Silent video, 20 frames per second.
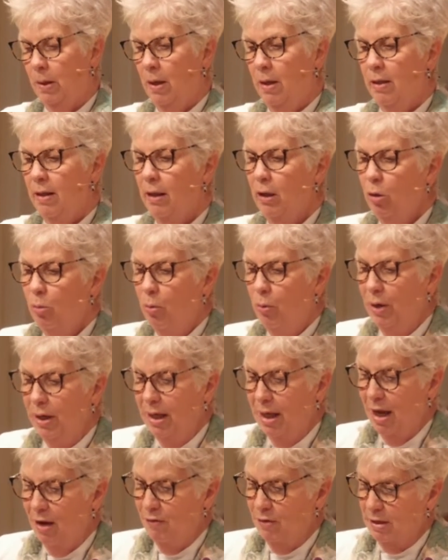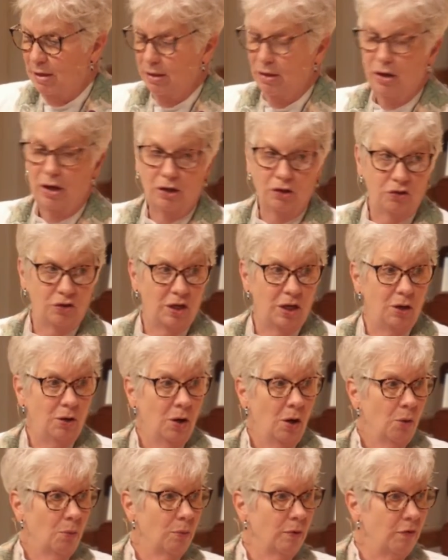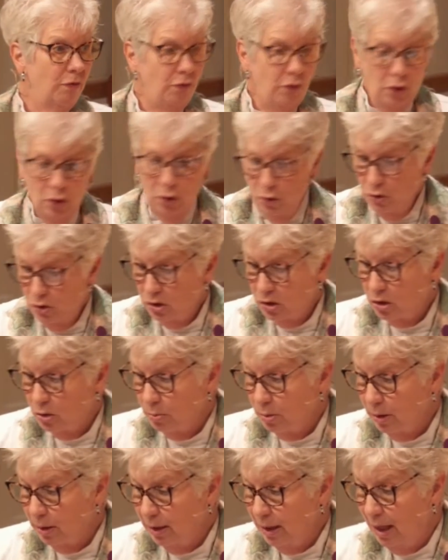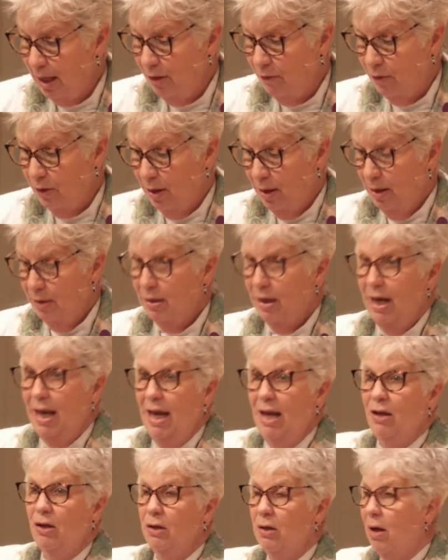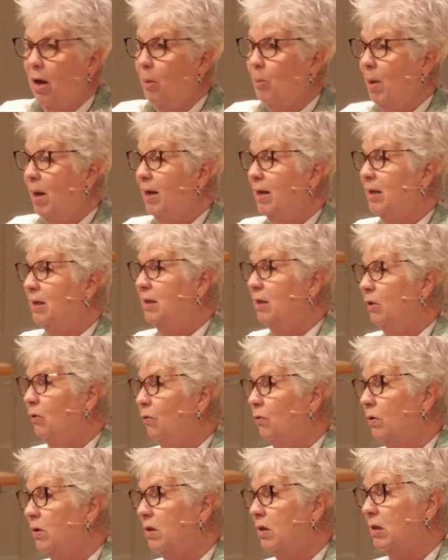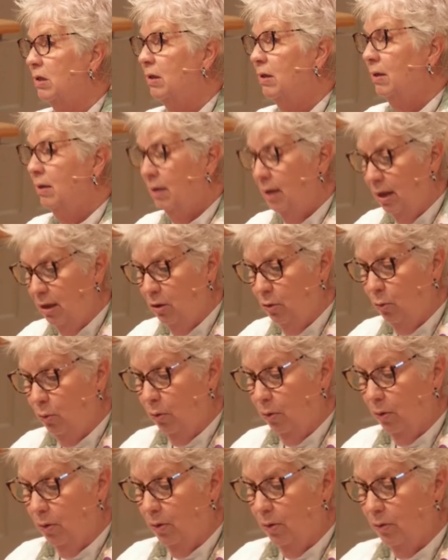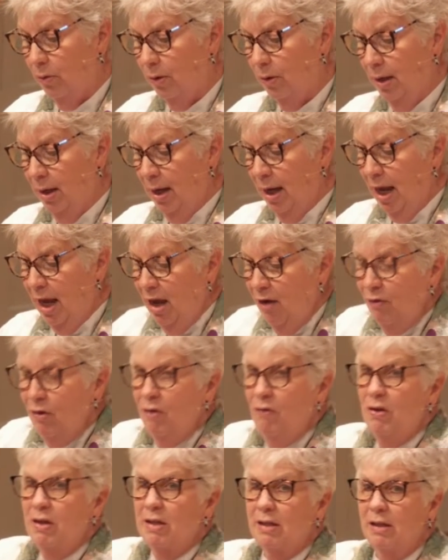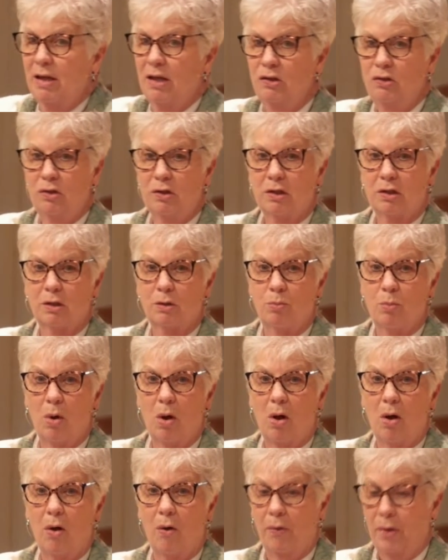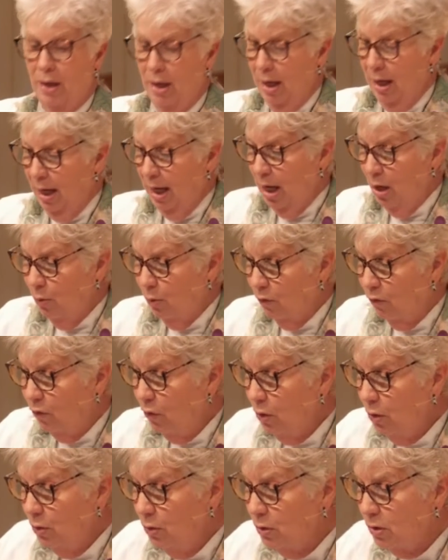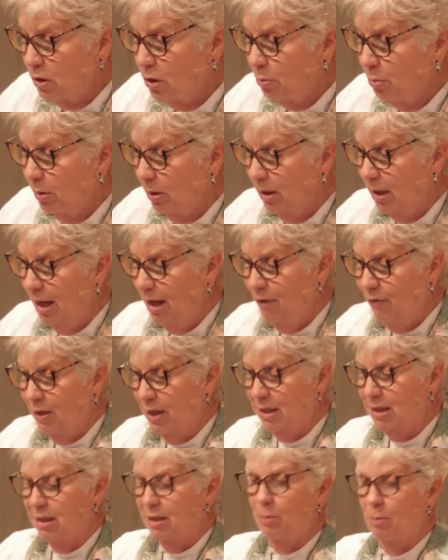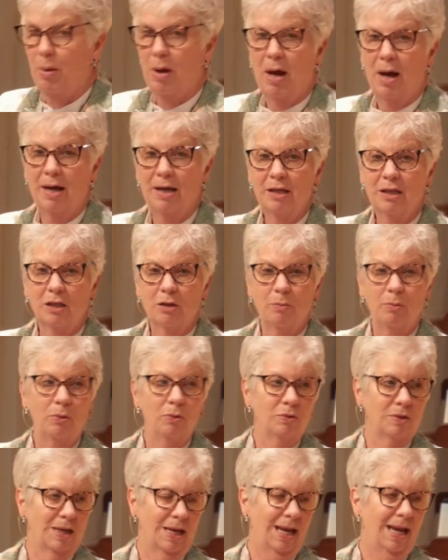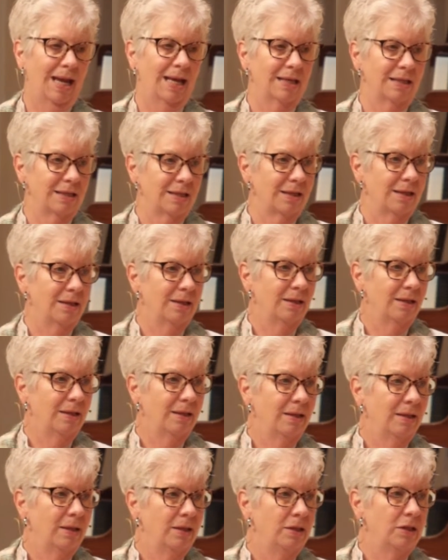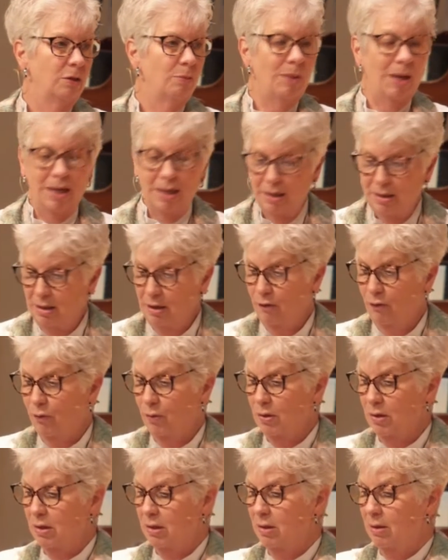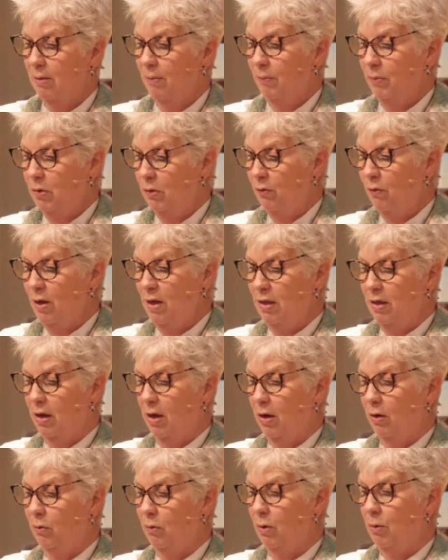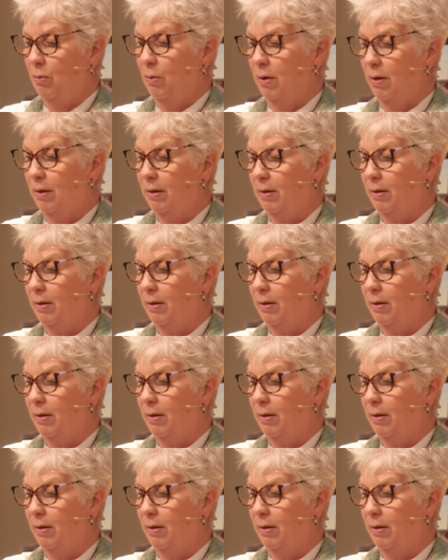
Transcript: The little boy gave his lunch. He refused to believe that he could not make a difference in the world. Even if his lunch is small, he refused to believe that it's an impossible task to make a difference, to feed the hungry one.